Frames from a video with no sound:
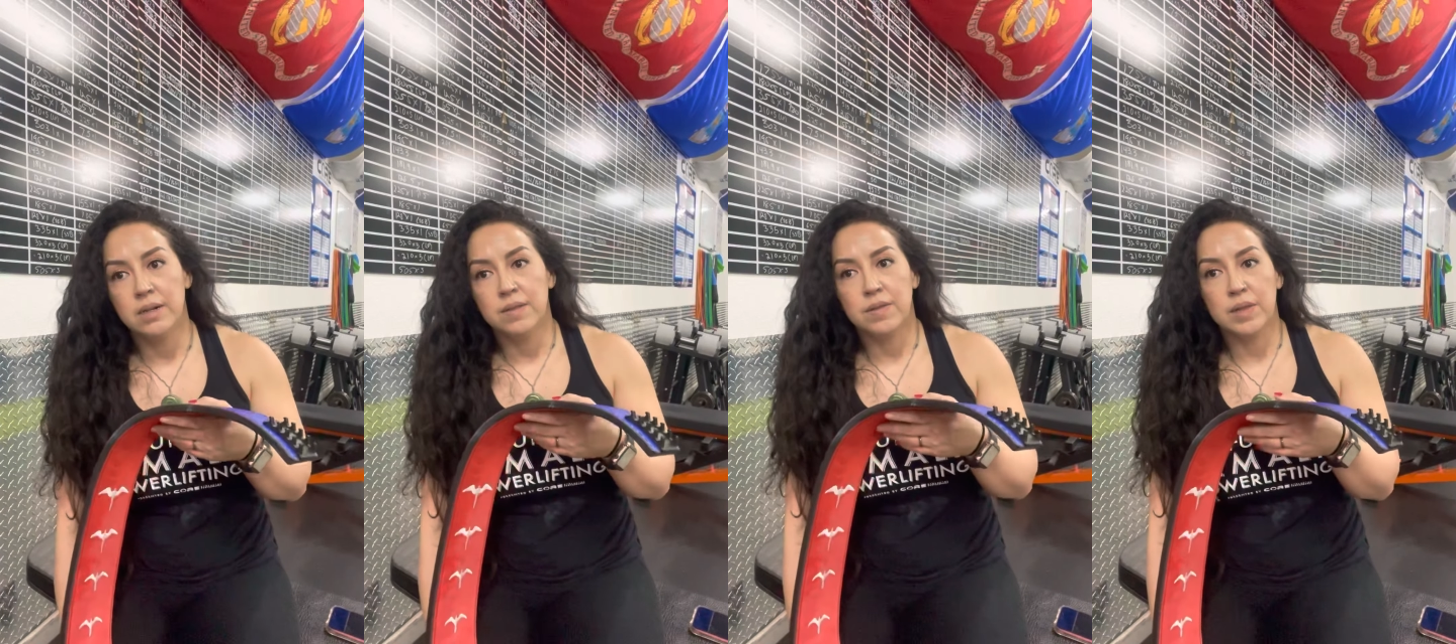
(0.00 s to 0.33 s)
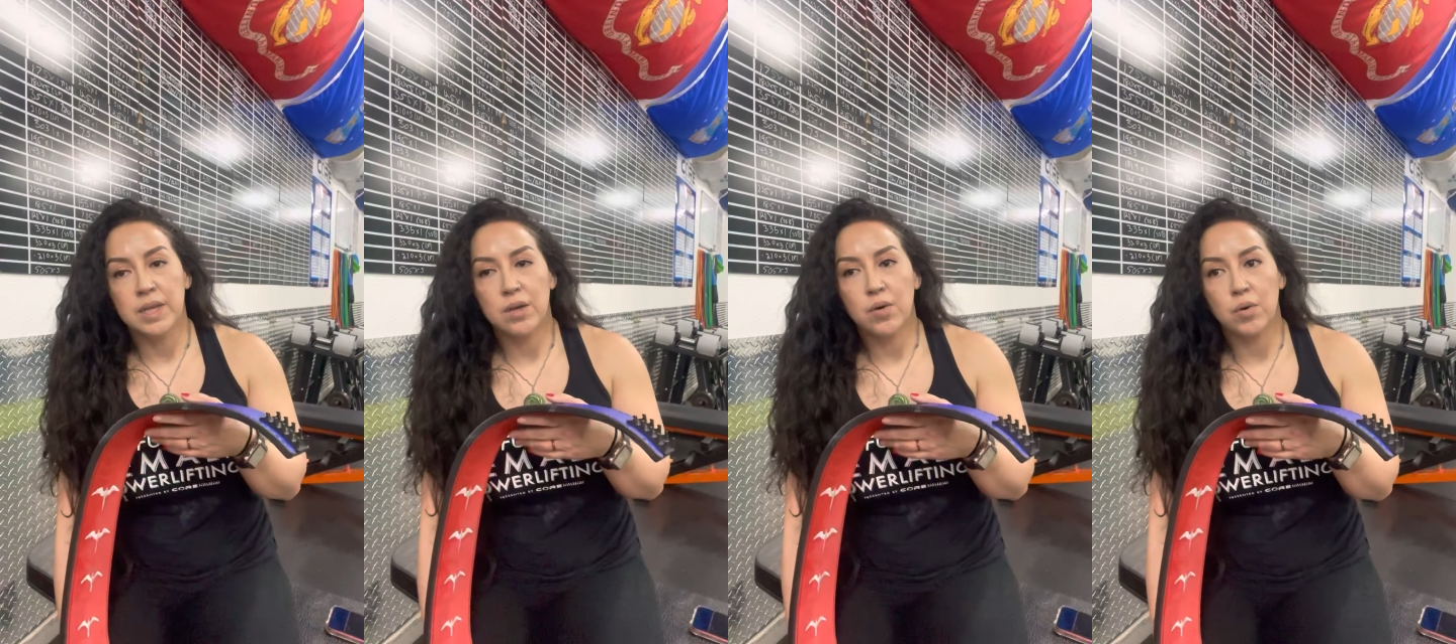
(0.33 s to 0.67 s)
the
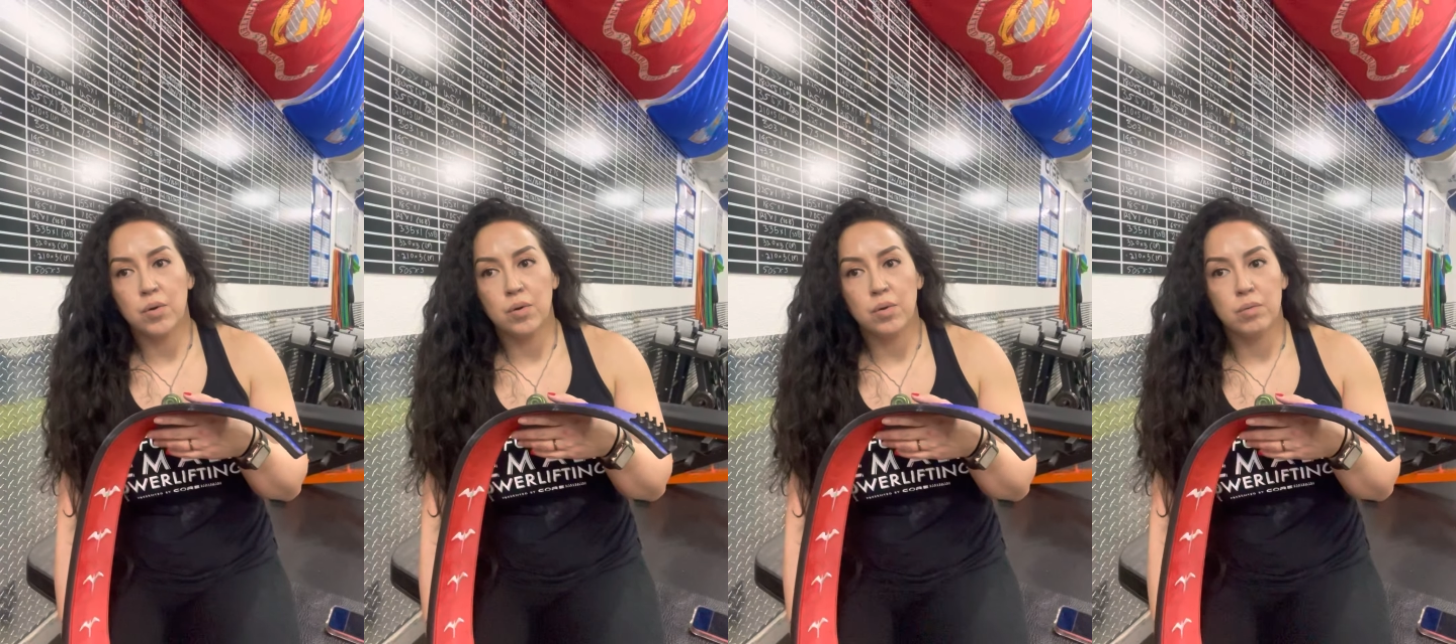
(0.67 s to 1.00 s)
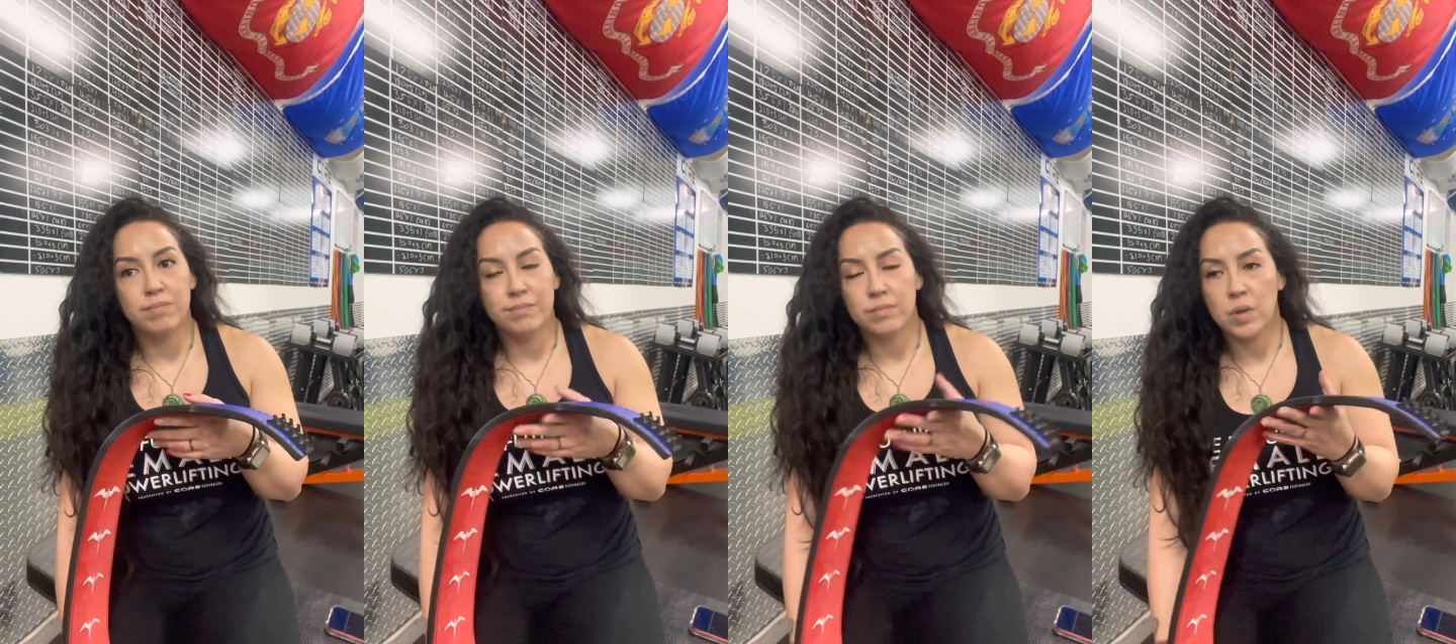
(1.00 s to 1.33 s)

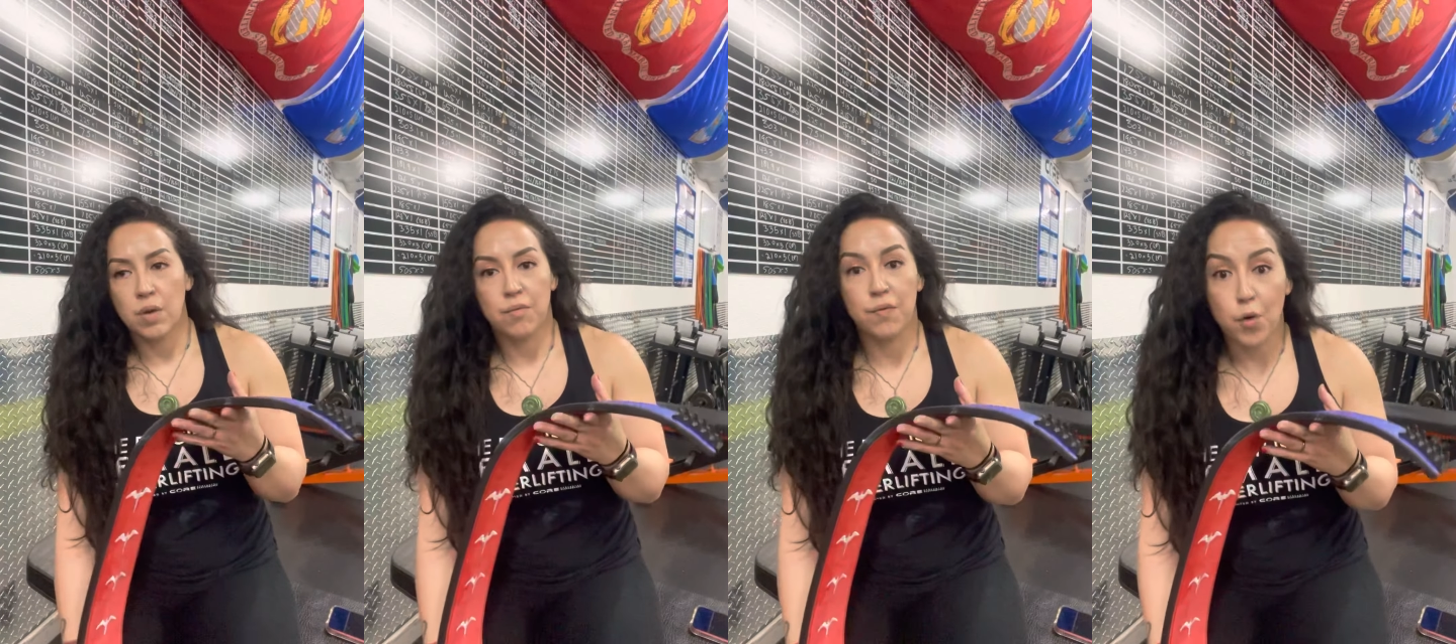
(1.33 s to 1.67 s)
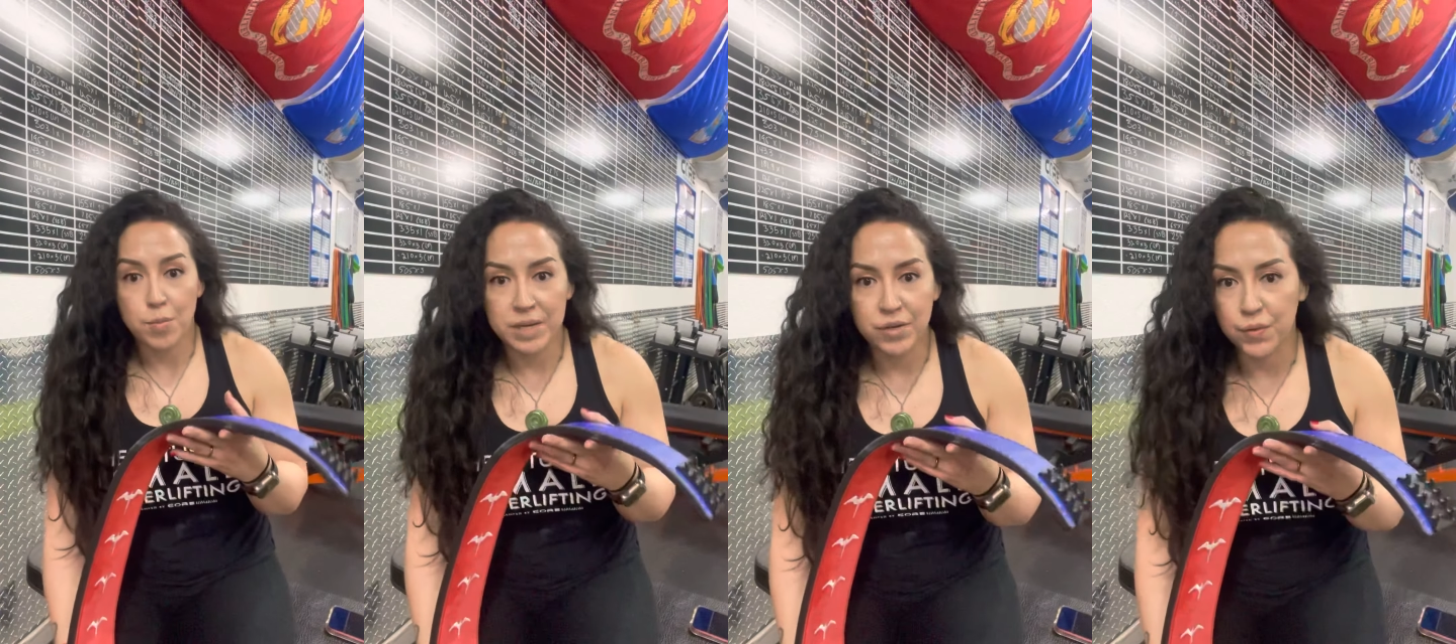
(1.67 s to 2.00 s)
legal
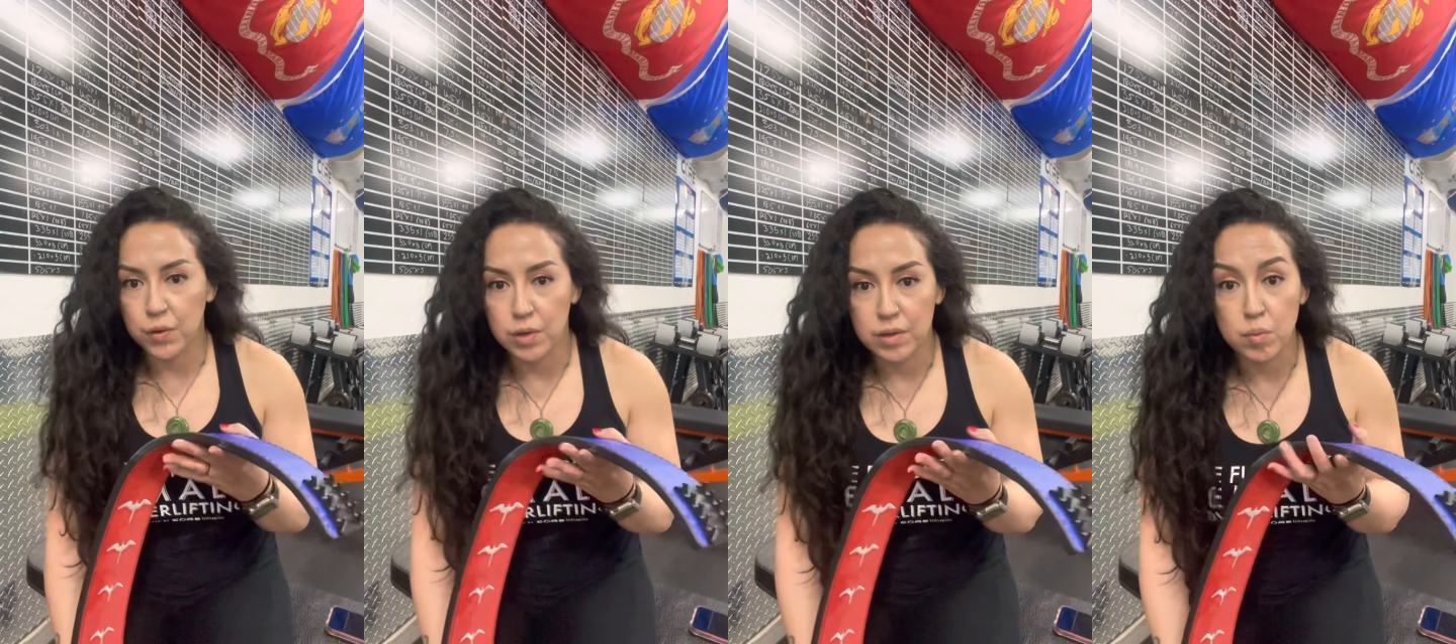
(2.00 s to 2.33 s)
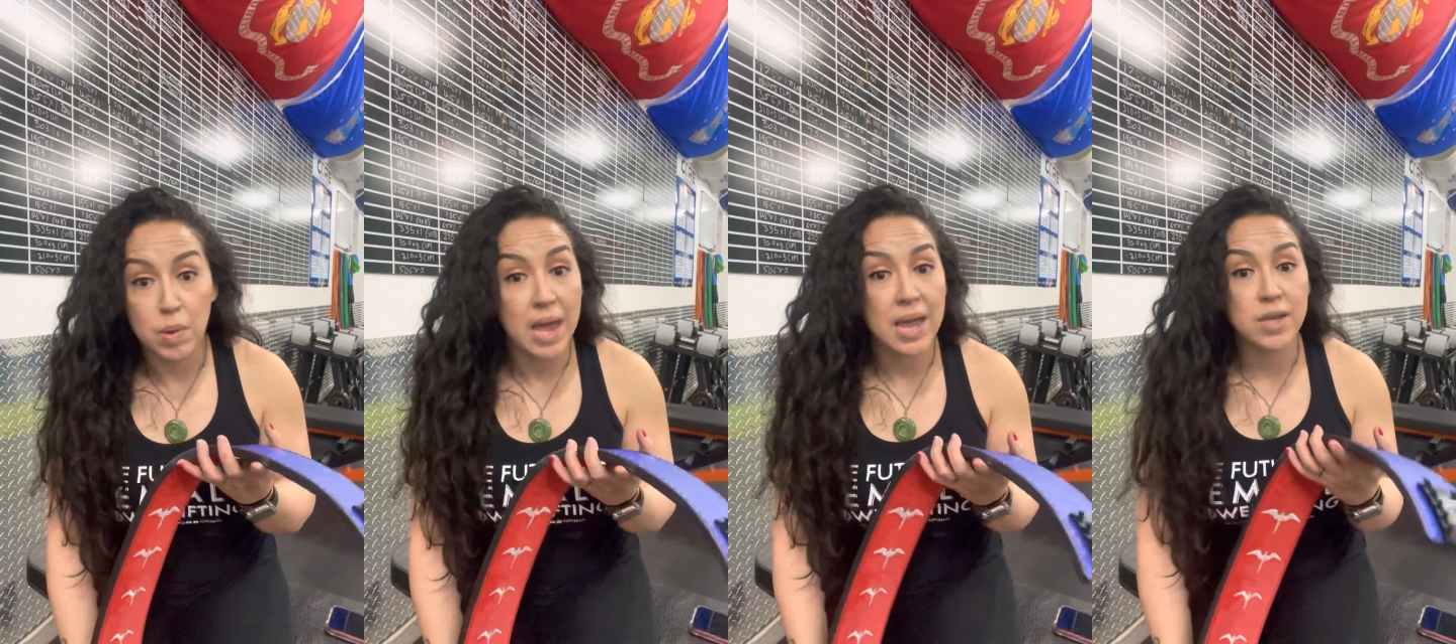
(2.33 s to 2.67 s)
verbiage for
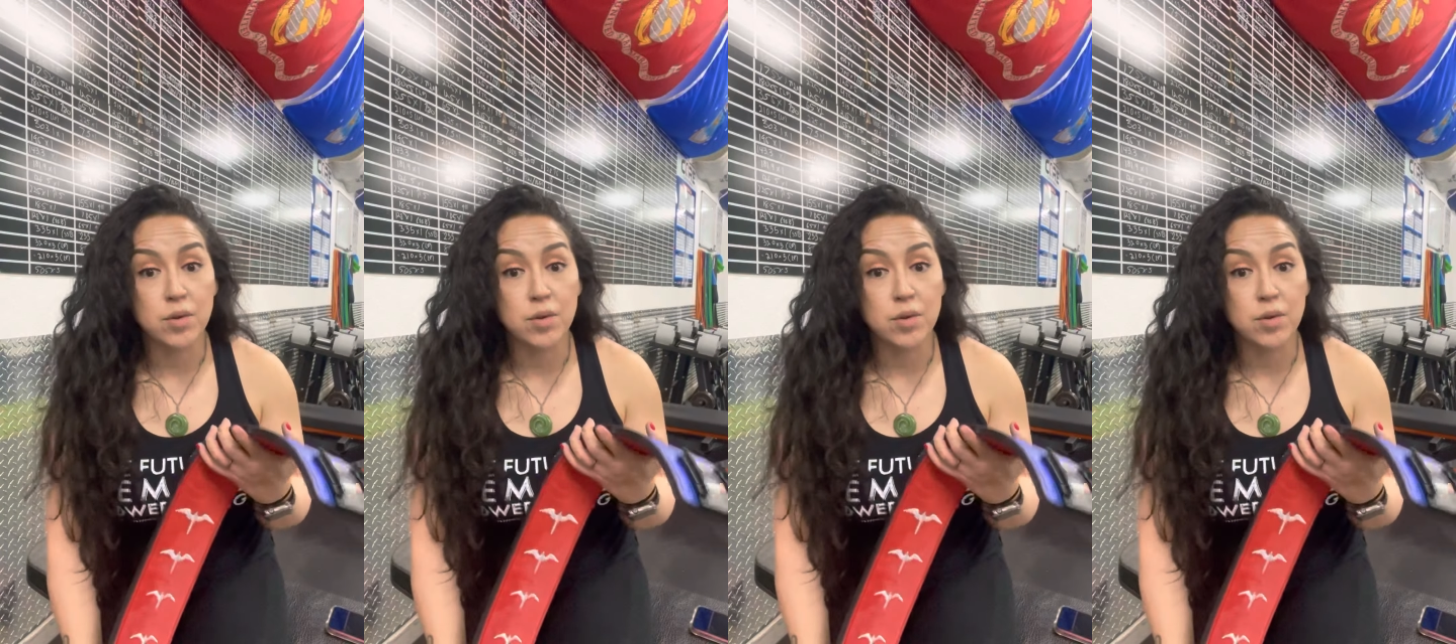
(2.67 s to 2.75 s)
USPA,